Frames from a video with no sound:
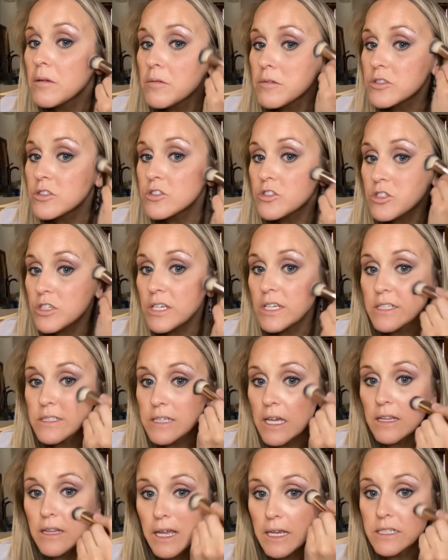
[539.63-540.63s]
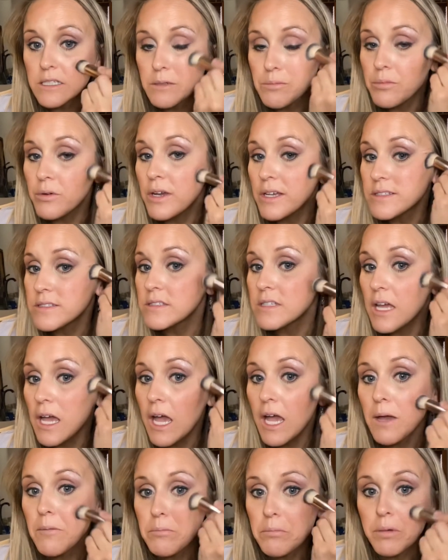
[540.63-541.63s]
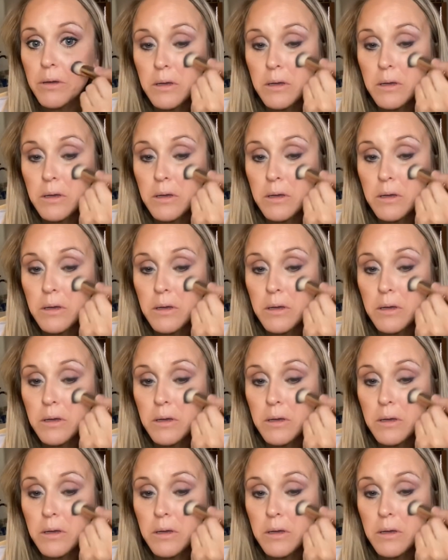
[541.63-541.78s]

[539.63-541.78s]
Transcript: Cheeks, I like to press up.